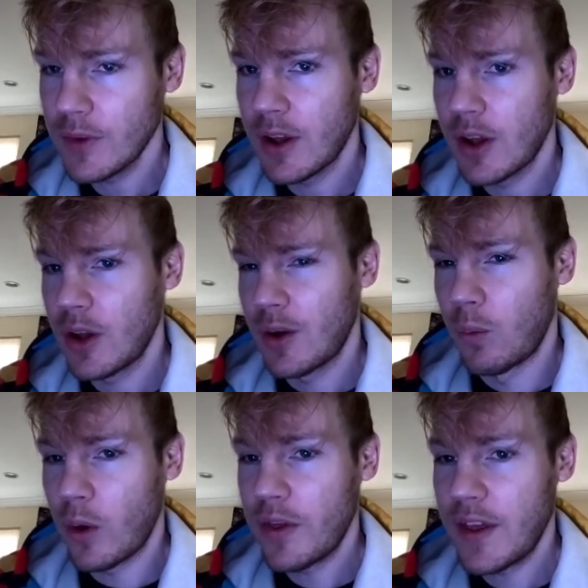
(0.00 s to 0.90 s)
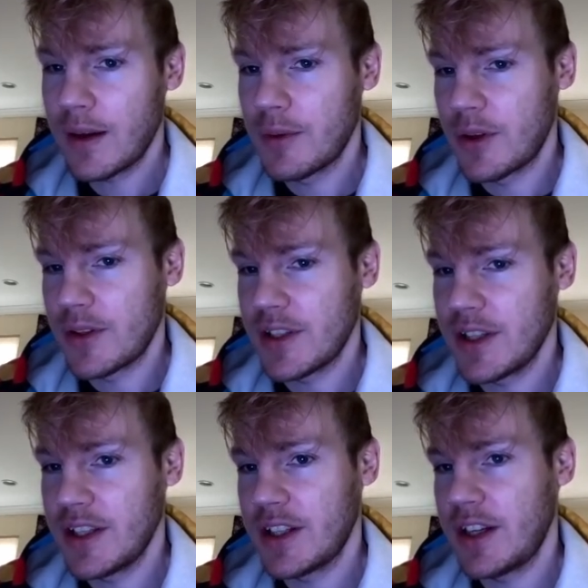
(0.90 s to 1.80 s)
One thing I'm noticing
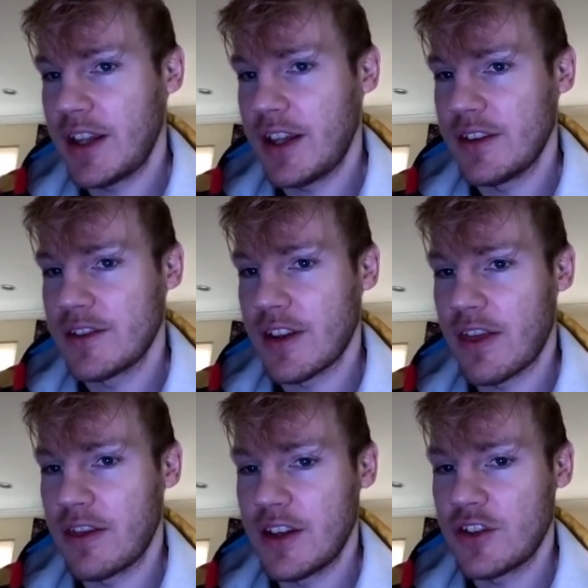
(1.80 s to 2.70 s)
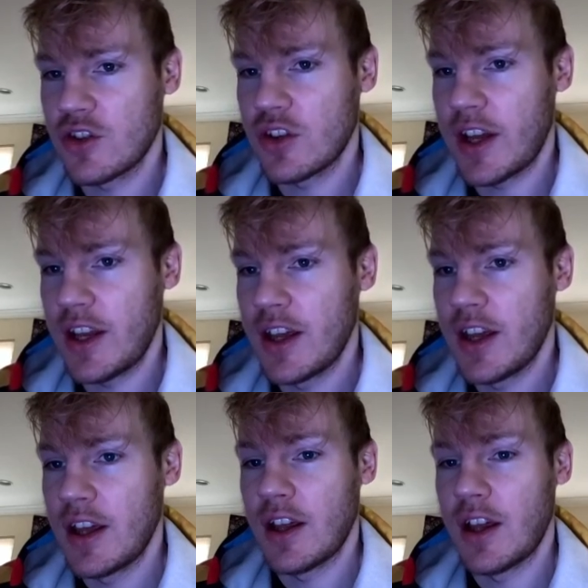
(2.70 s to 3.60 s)
here is this trade
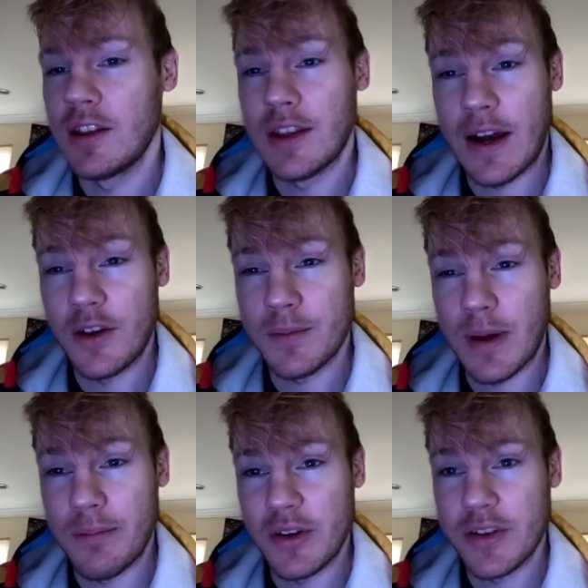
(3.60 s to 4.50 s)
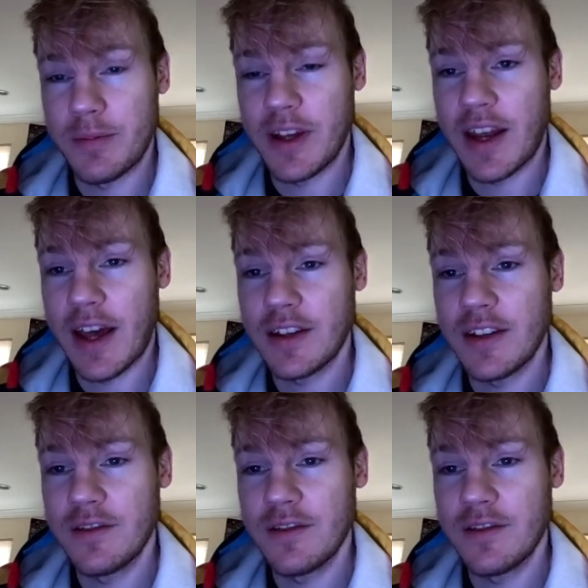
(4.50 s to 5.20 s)
allows my bishop to get active.